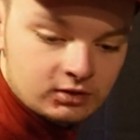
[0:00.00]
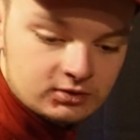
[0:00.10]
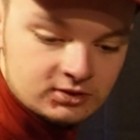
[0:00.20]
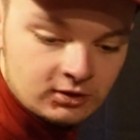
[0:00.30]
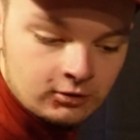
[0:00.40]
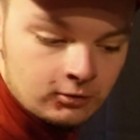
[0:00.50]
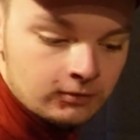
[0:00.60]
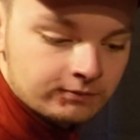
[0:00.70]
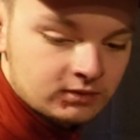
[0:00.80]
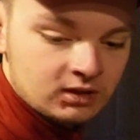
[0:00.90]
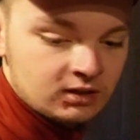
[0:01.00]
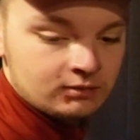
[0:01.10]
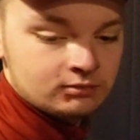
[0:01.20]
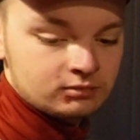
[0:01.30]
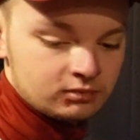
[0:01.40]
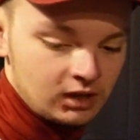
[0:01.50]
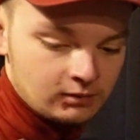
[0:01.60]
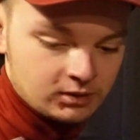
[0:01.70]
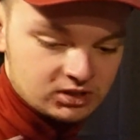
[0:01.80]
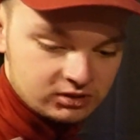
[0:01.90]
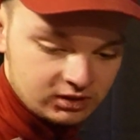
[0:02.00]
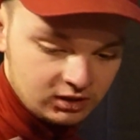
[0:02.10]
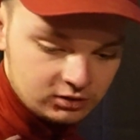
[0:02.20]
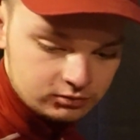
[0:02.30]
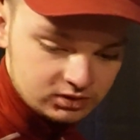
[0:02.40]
So I'm basically going to use